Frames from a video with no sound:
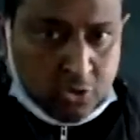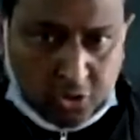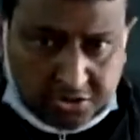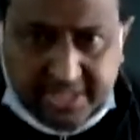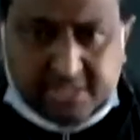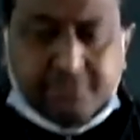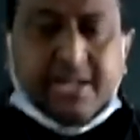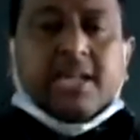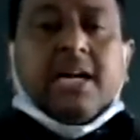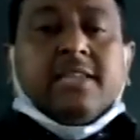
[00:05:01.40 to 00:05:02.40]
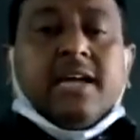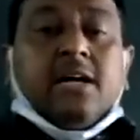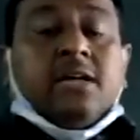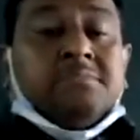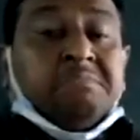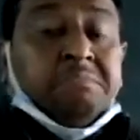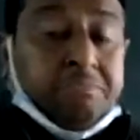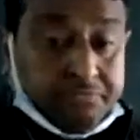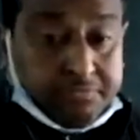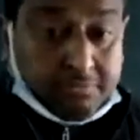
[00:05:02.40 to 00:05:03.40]
good things, we will get the
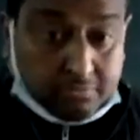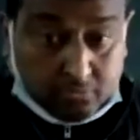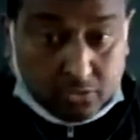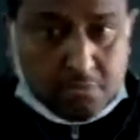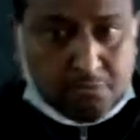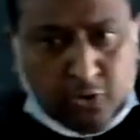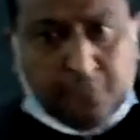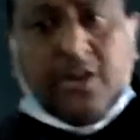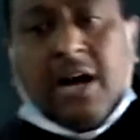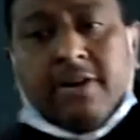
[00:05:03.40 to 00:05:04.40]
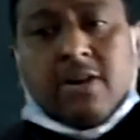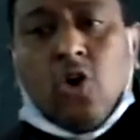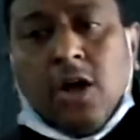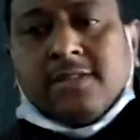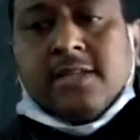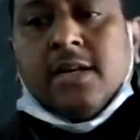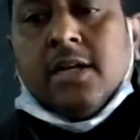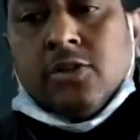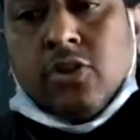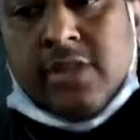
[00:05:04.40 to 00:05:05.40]
fulfill our goals,
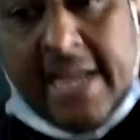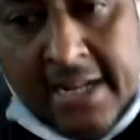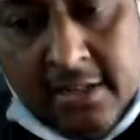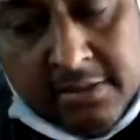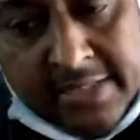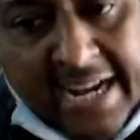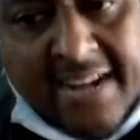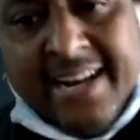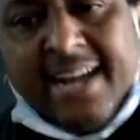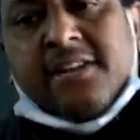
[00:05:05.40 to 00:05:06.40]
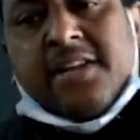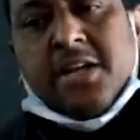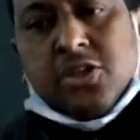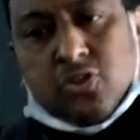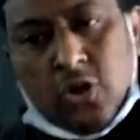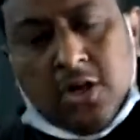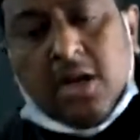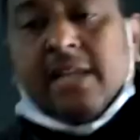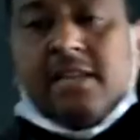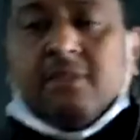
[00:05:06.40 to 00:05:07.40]
so then that directing is good.
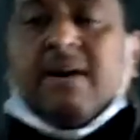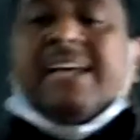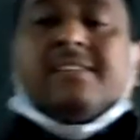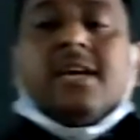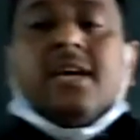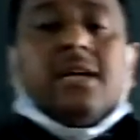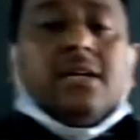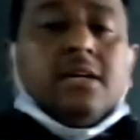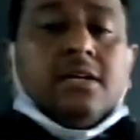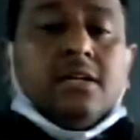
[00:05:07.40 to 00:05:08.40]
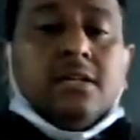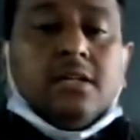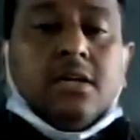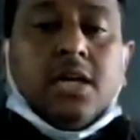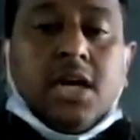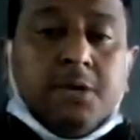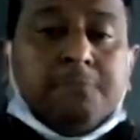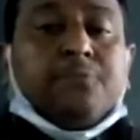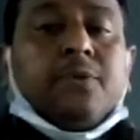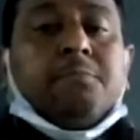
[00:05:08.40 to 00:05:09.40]
Otherwise, if
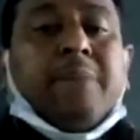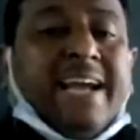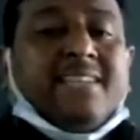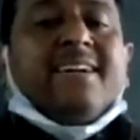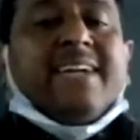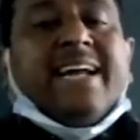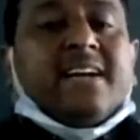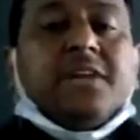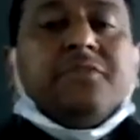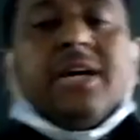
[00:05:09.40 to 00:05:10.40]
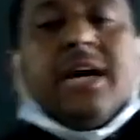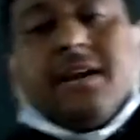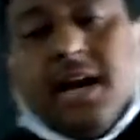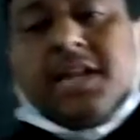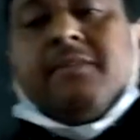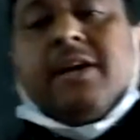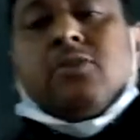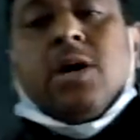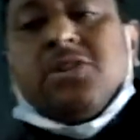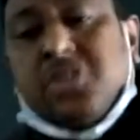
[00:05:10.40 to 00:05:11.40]
by the directing we are not able
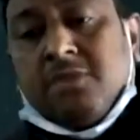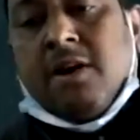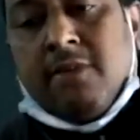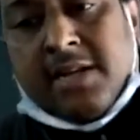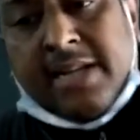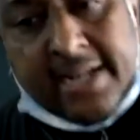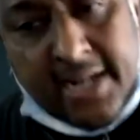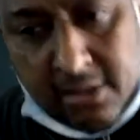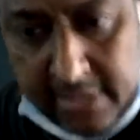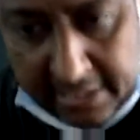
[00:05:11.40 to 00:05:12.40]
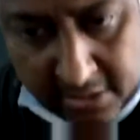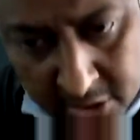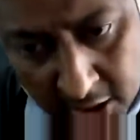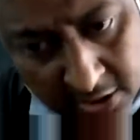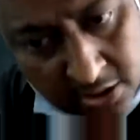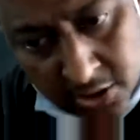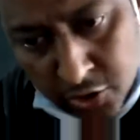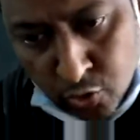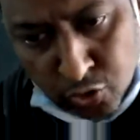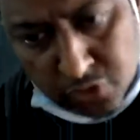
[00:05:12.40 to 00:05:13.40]
to achieve our targets, that is not
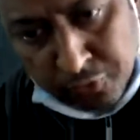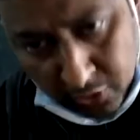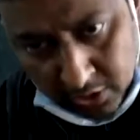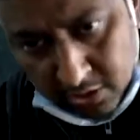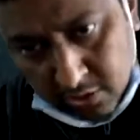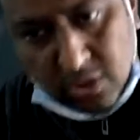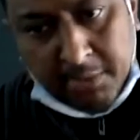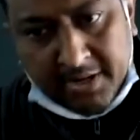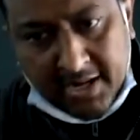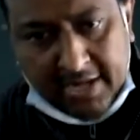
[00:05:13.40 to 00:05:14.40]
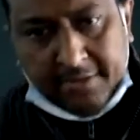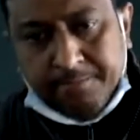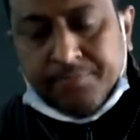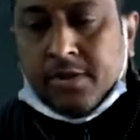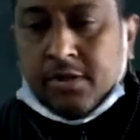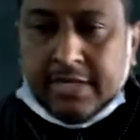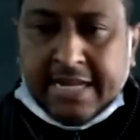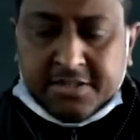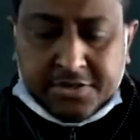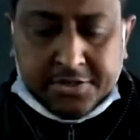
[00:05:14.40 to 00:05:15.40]
useful. Okay, beta.
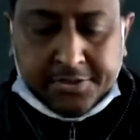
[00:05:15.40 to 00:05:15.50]
Next.